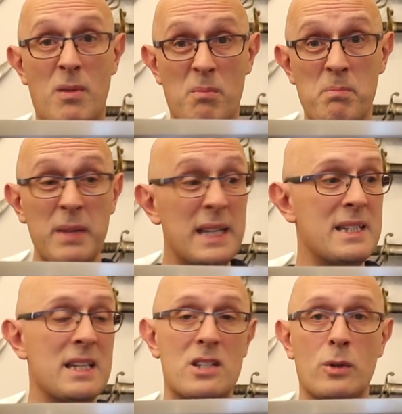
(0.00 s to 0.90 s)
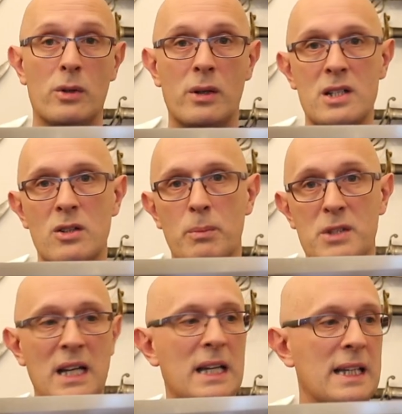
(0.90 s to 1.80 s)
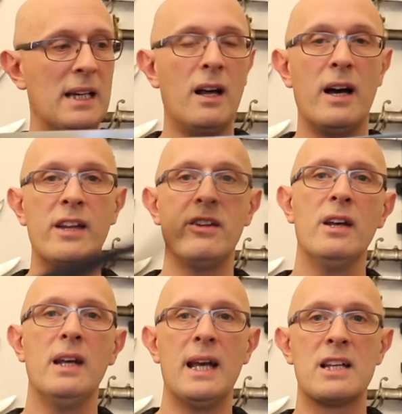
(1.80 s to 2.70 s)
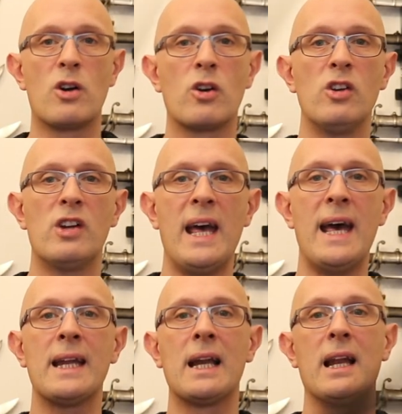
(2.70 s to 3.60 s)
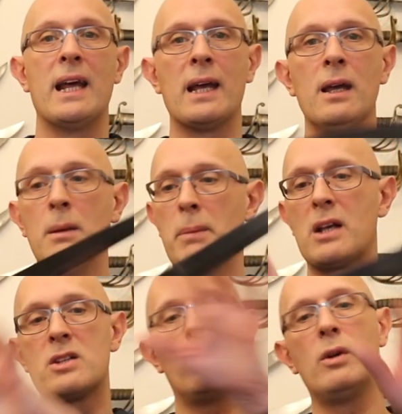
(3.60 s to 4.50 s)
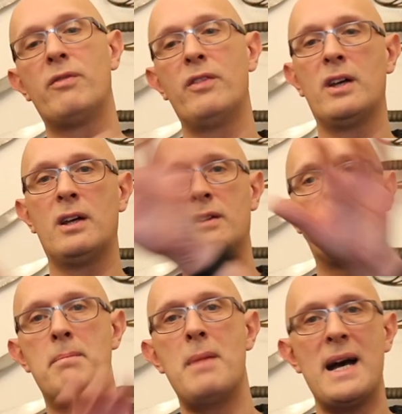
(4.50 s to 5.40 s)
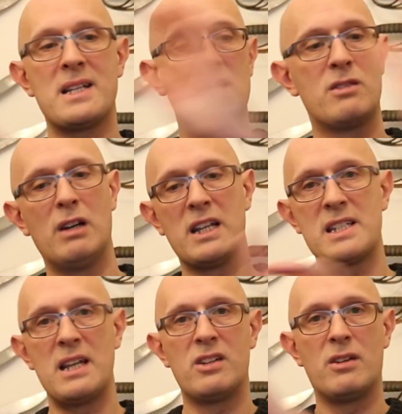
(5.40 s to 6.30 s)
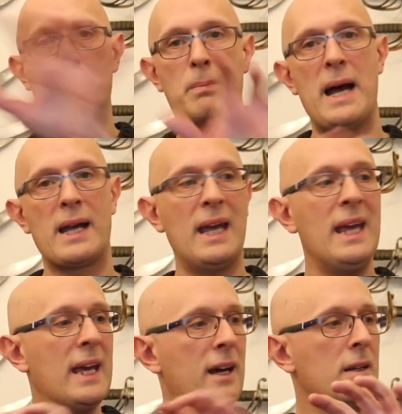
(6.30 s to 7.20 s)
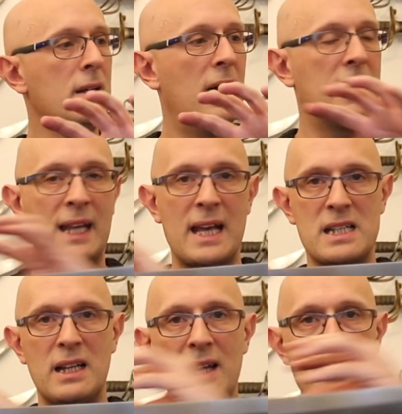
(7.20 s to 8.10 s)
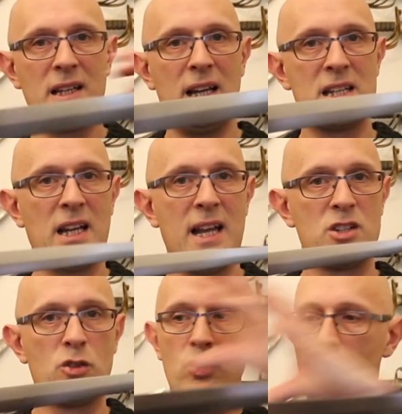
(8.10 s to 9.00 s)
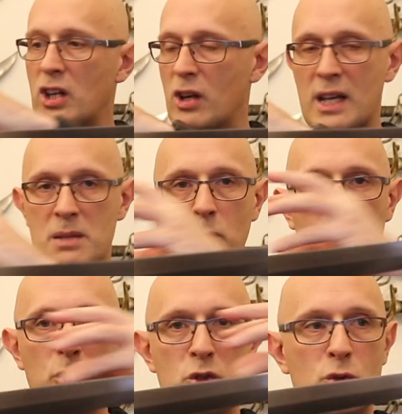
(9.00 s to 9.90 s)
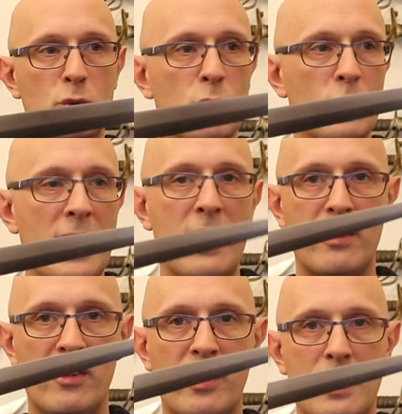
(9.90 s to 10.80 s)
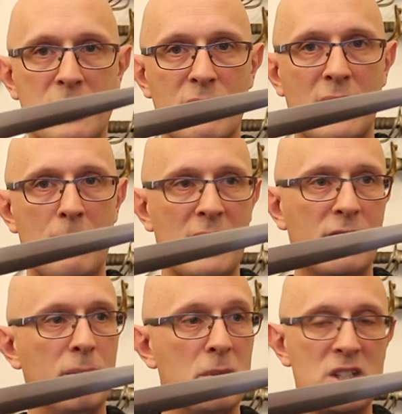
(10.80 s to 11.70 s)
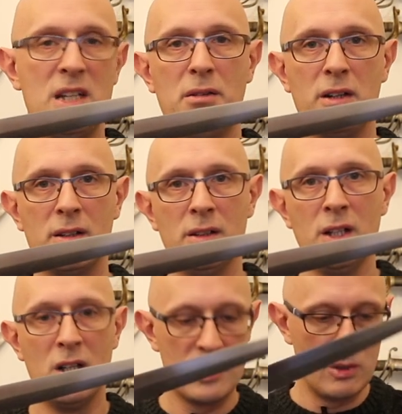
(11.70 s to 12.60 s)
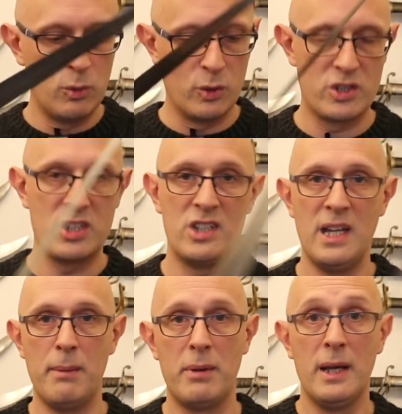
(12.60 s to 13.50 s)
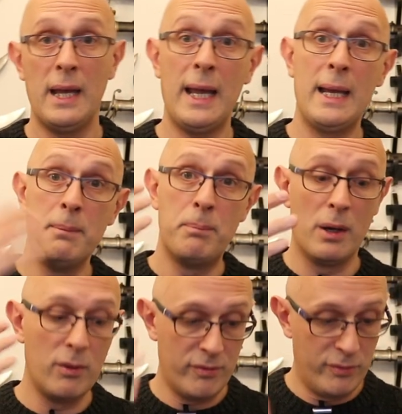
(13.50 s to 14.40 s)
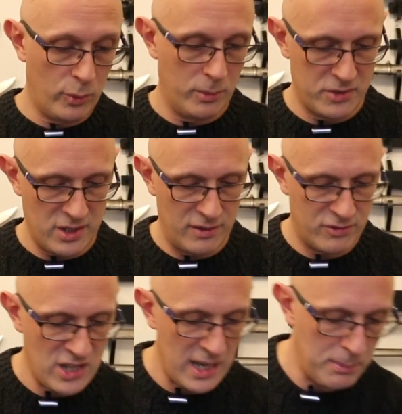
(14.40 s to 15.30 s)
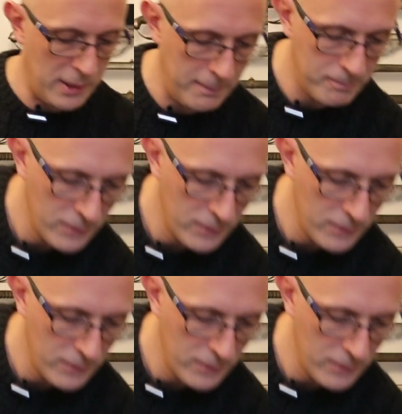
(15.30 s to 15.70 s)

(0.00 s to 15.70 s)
meaty sword, it's not particularly light, it's got good handling because all of the mass is really centered back here, and it gets less and less and less, you know, it gets more and more drawn out in terms of the amount of material towards the tip in both forms of taper.